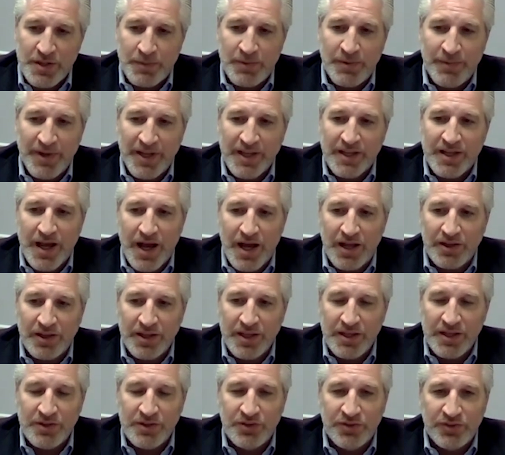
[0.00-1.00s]
of my
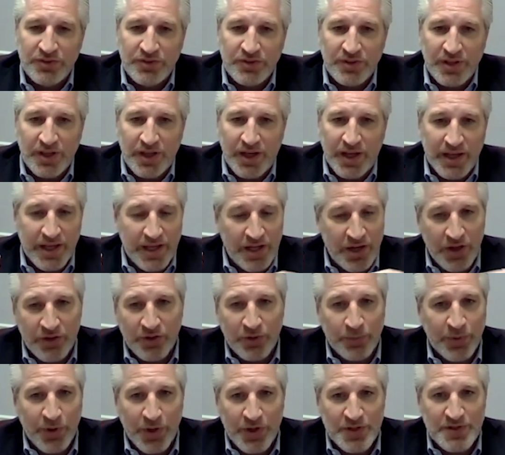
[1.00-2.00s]
colleagues in
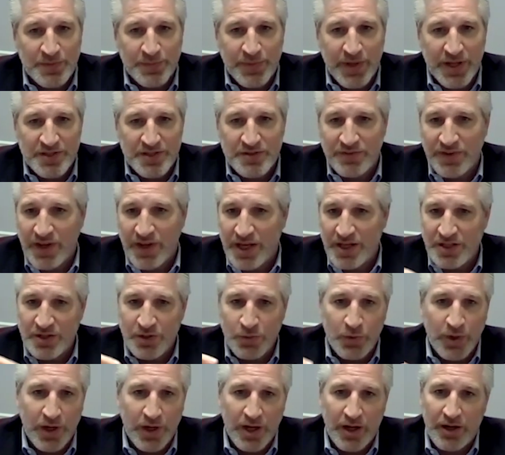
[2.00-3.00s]
other parts of
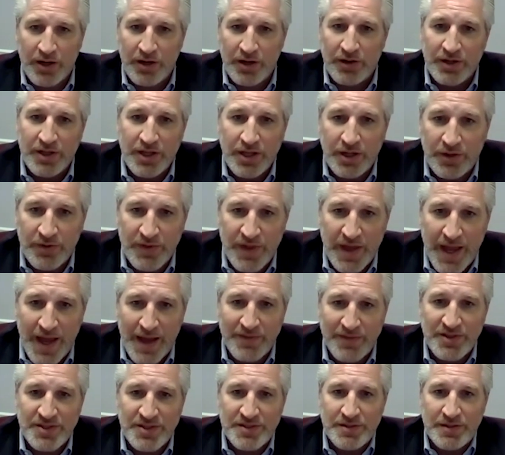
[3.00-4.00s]
Pennsylvania where they
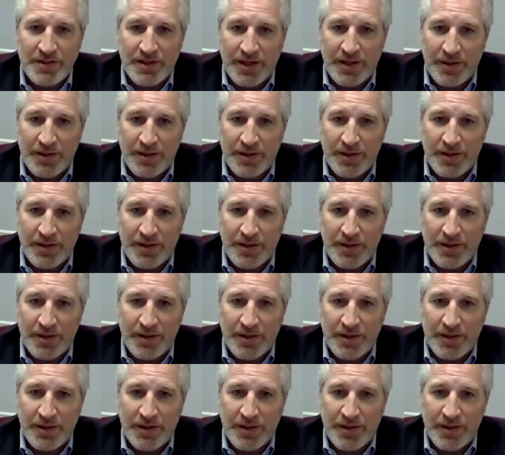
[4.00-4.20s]
haven't